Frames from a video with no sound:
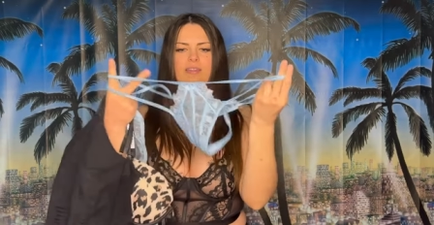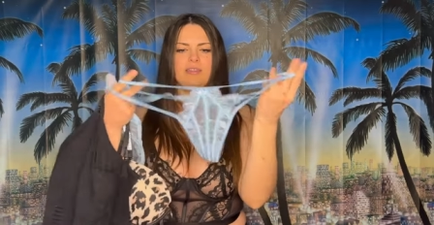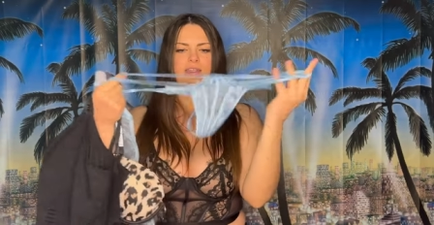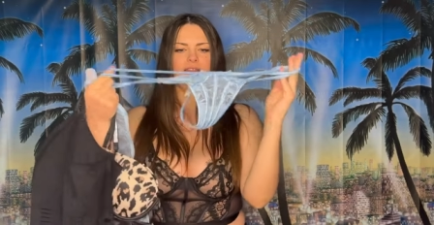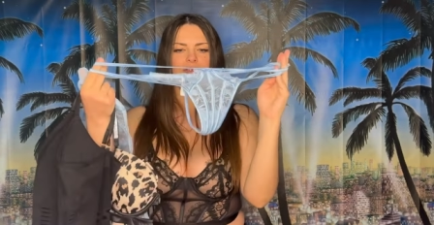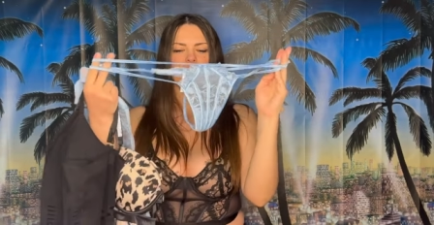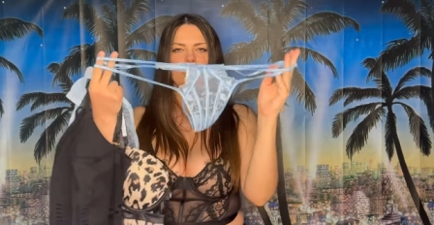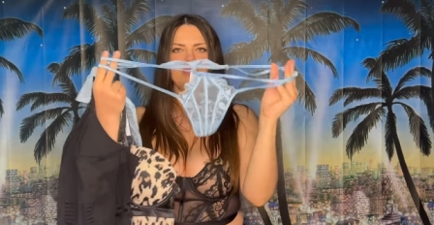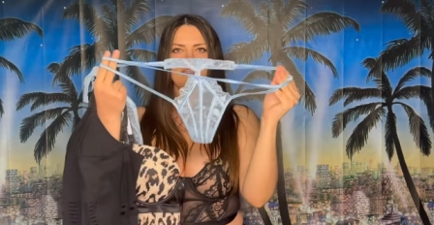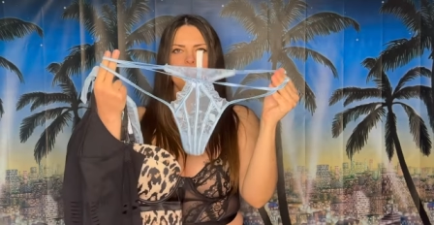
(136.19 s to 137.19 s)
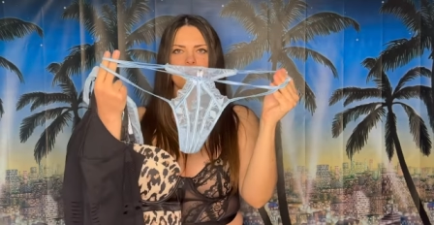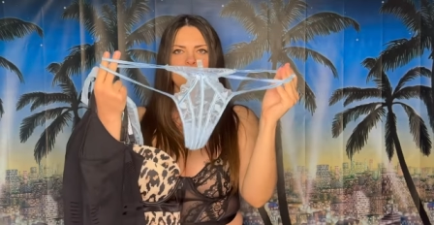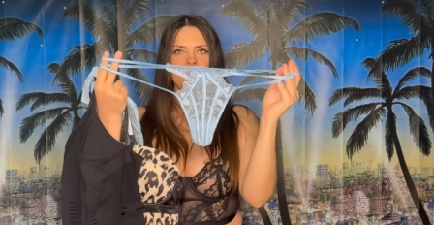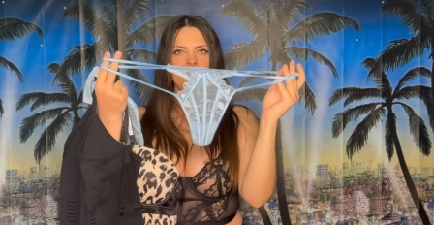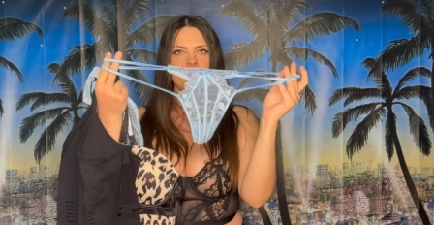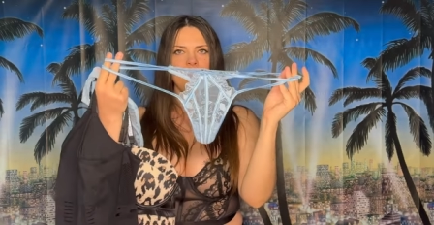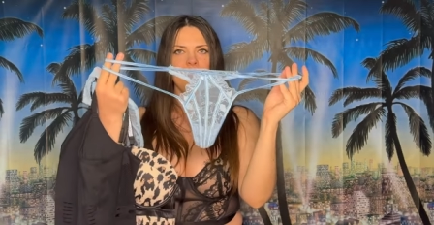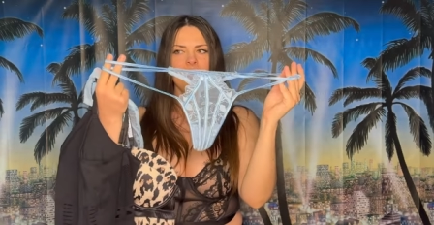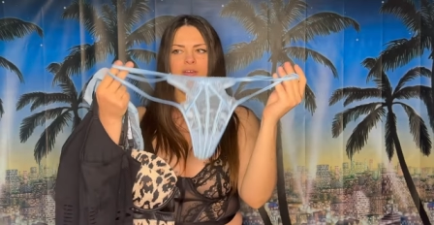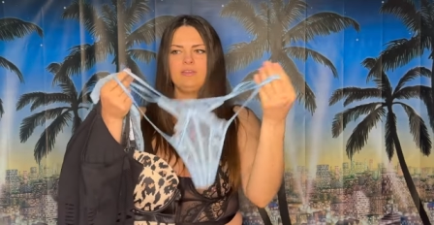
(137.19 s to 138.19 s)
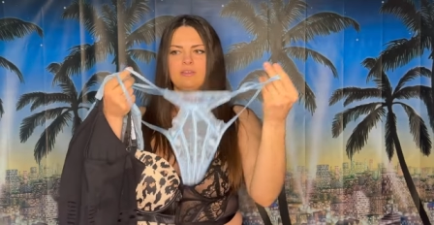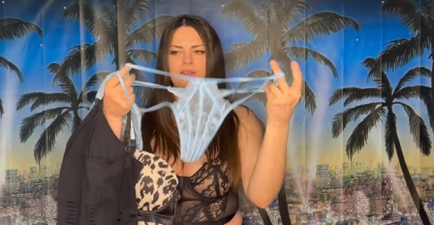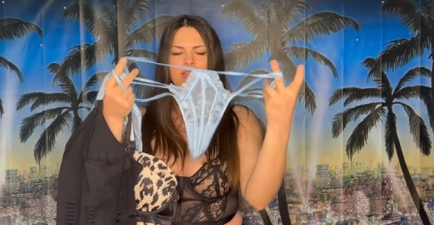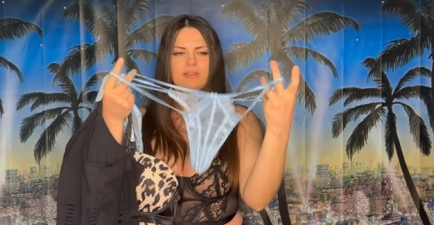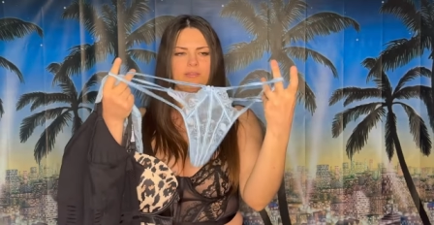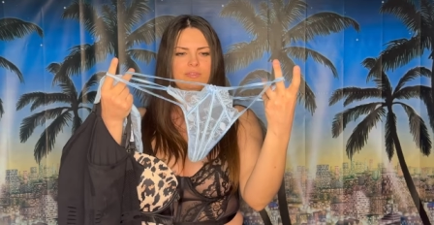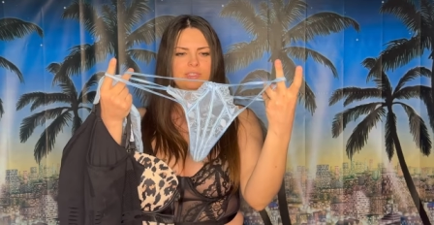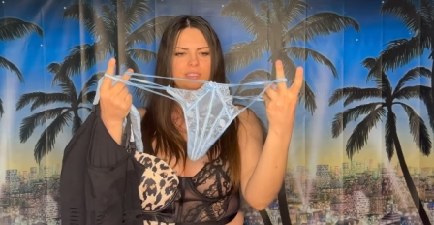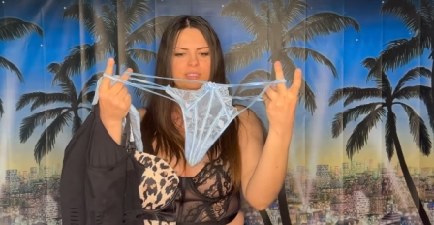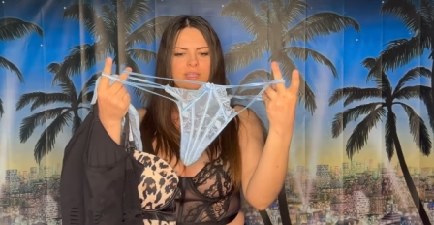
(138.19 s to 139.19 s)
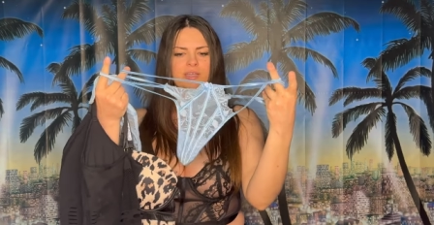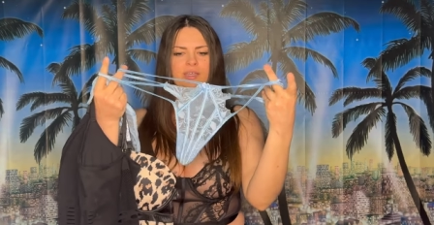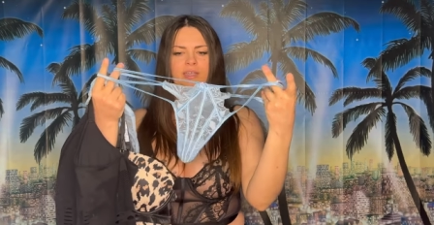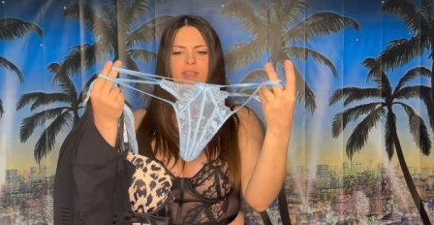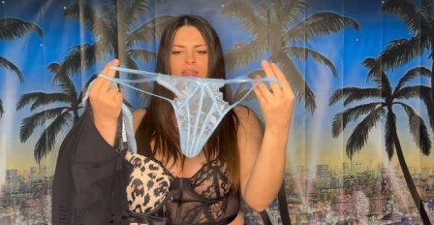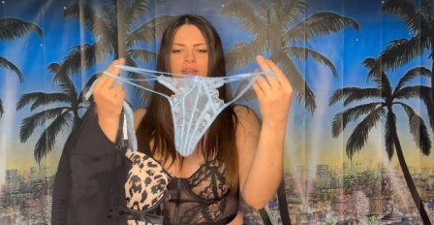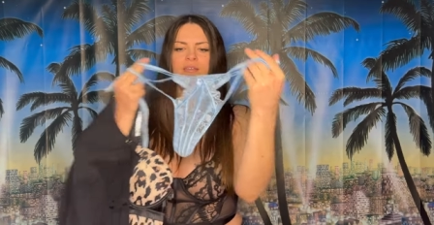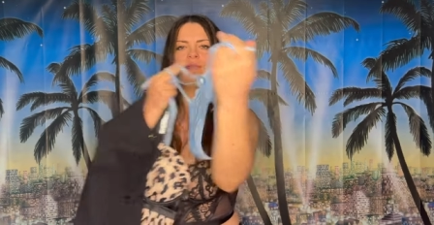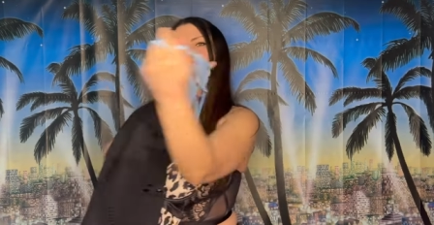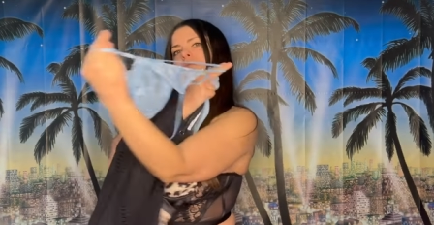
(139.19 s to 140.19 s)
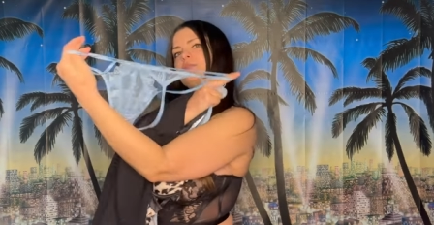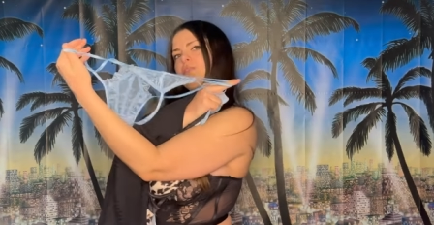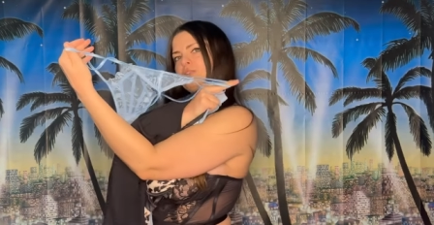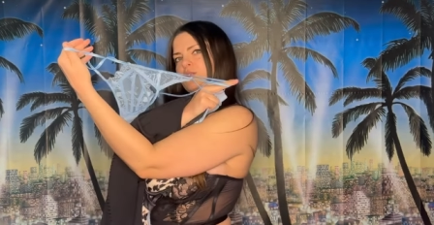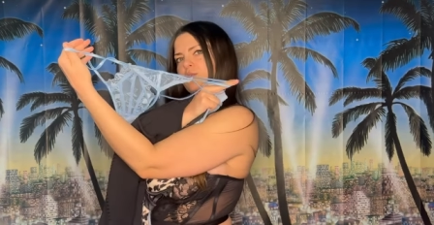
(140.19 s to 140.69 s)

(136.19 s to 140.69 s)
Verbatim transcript: Another really cute thong. I love the design. So